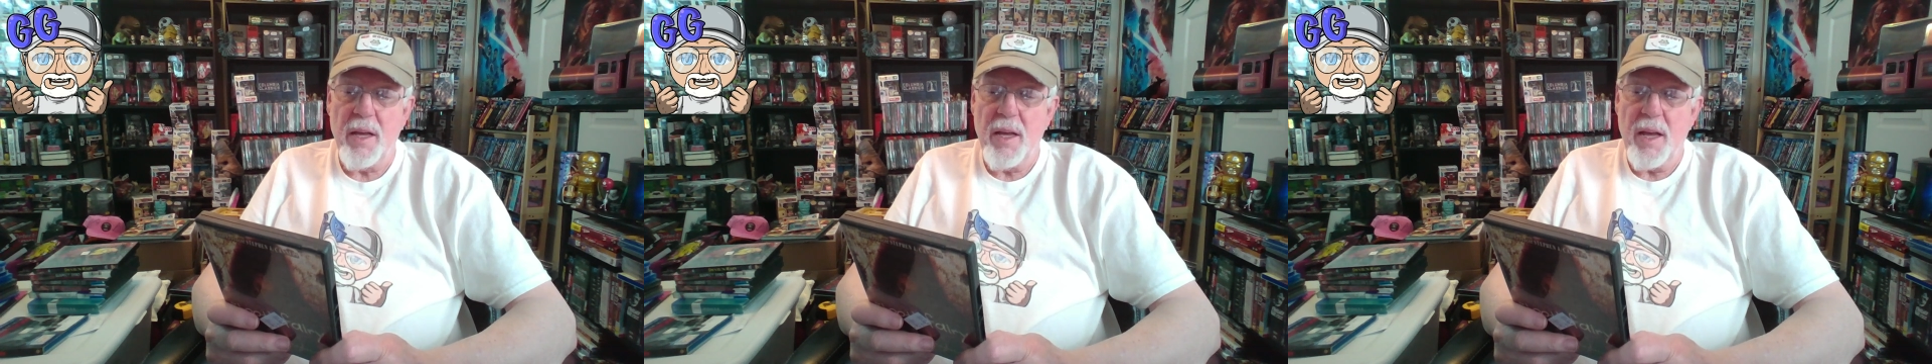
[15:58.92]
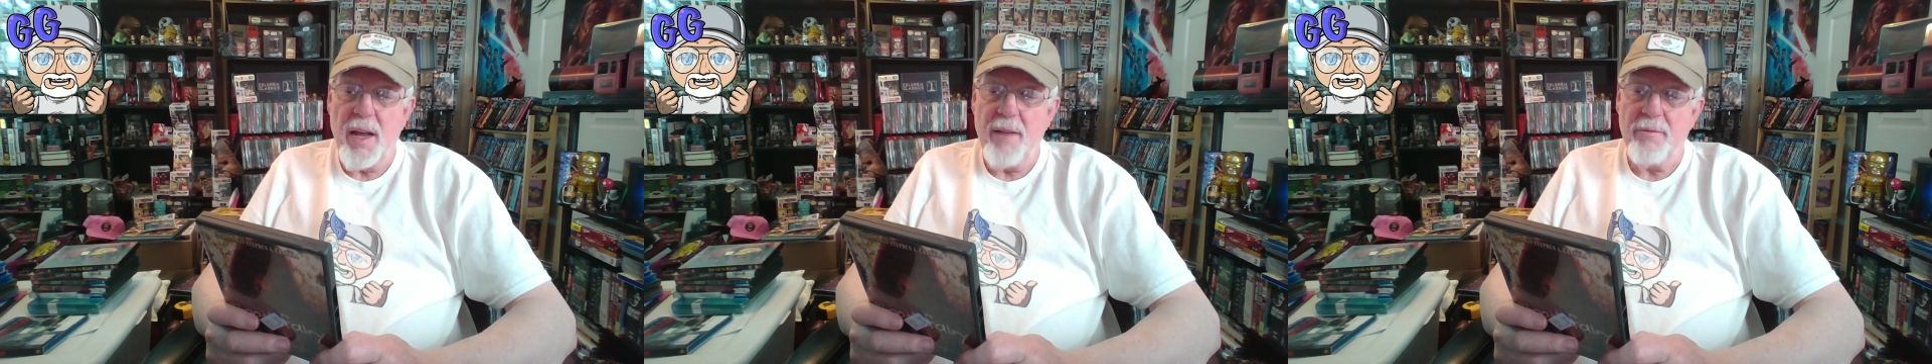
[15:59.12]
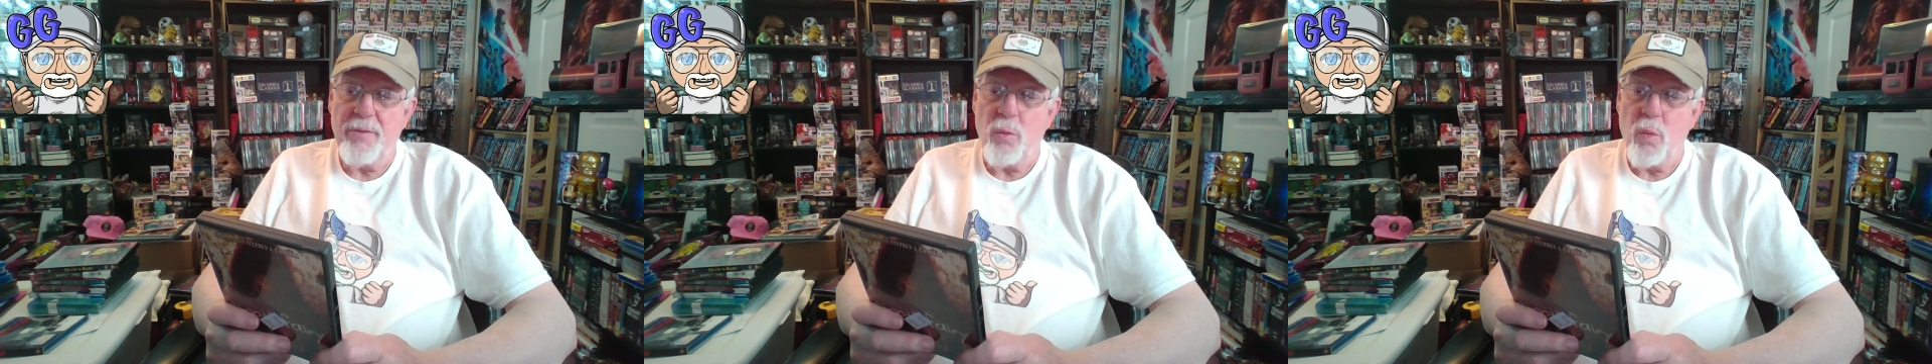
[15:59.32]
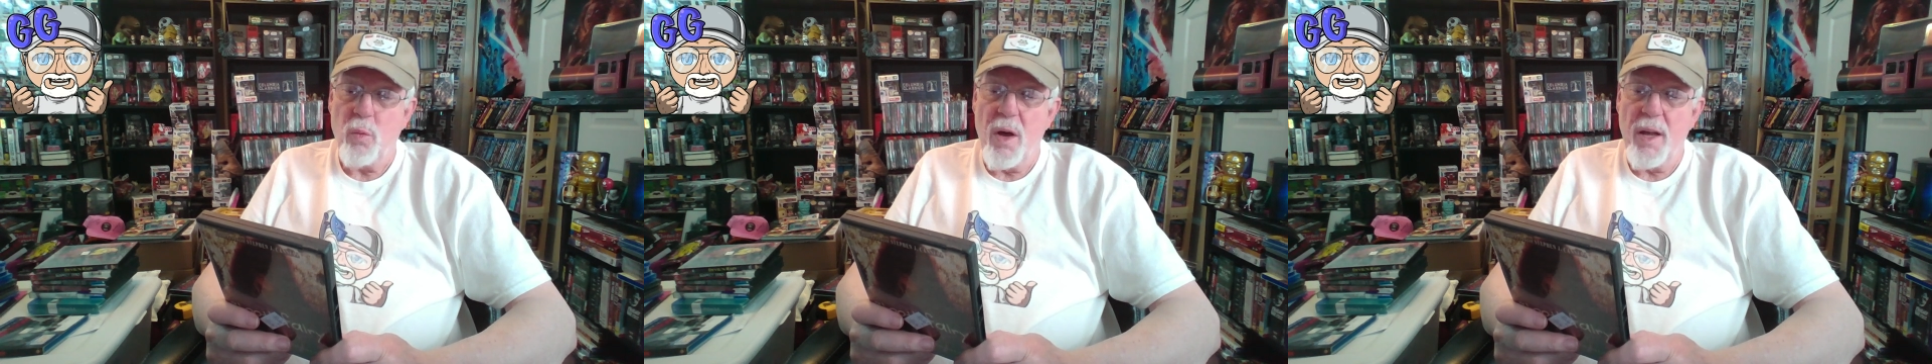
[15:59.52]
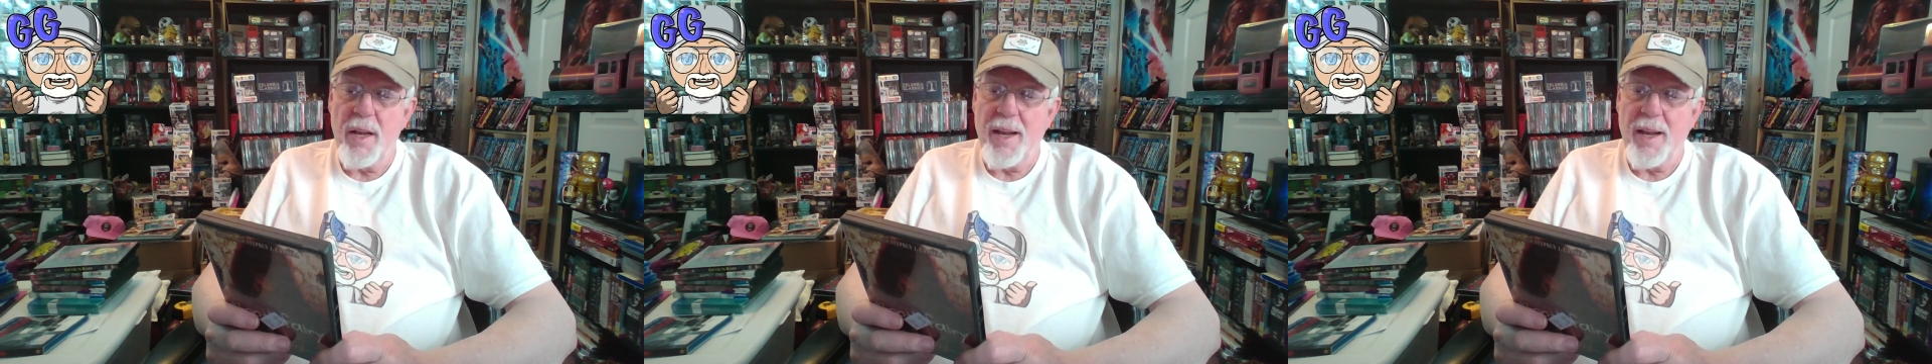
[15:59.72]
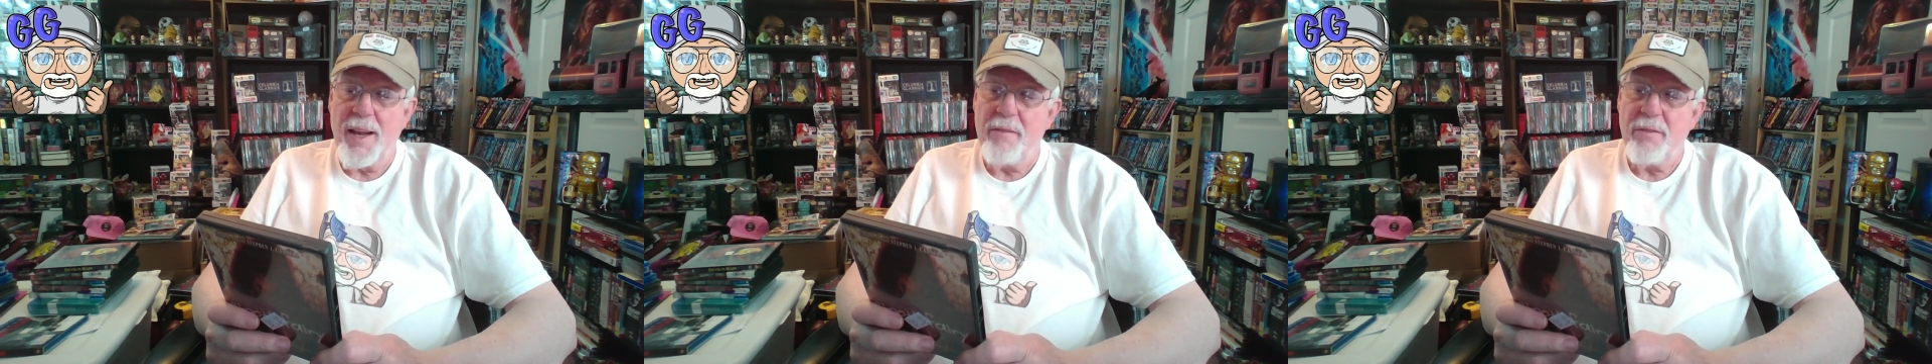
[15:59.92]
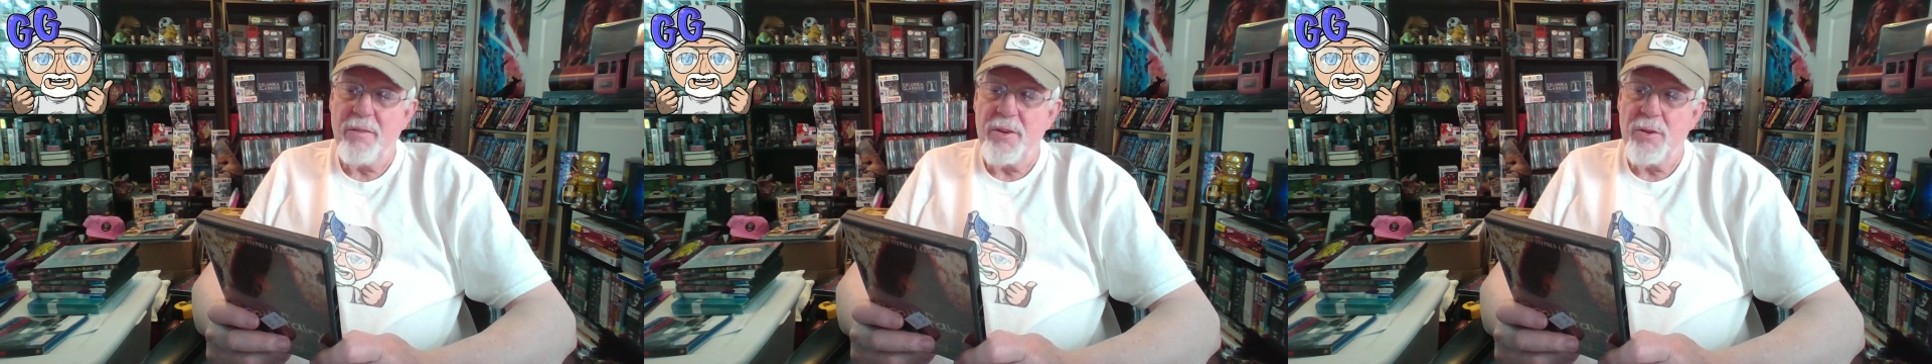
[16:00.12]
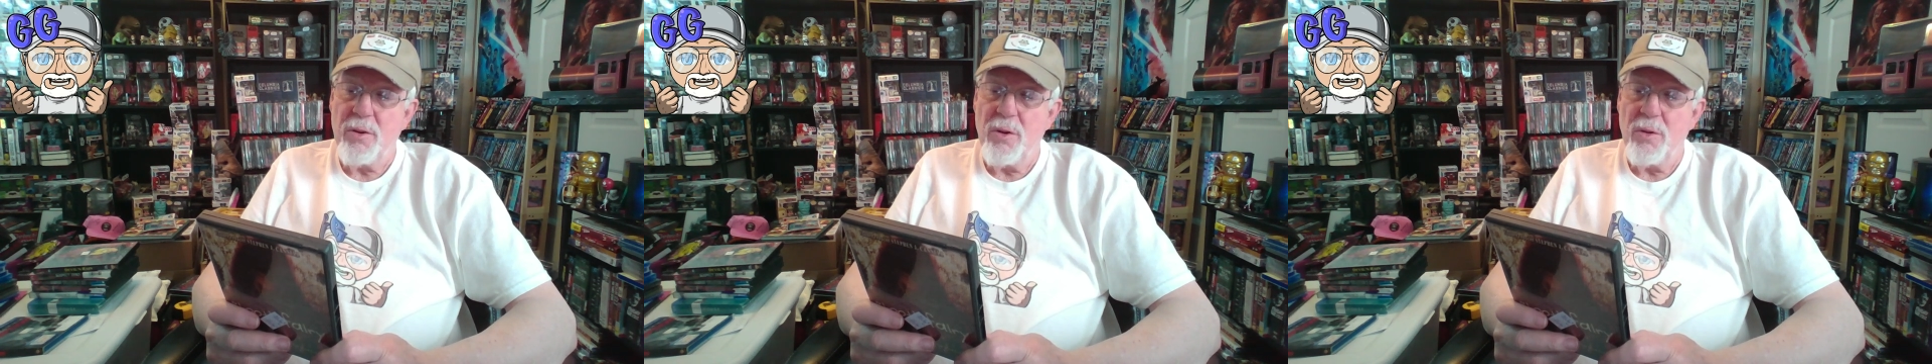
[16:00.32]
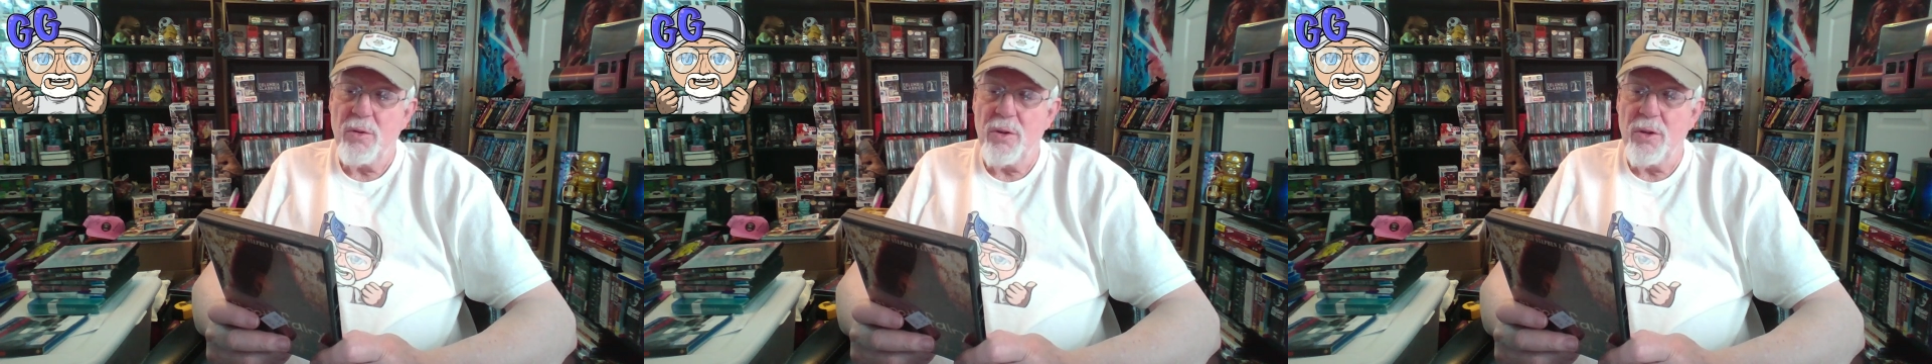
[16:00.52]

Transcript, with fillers: And for one eleven-year-old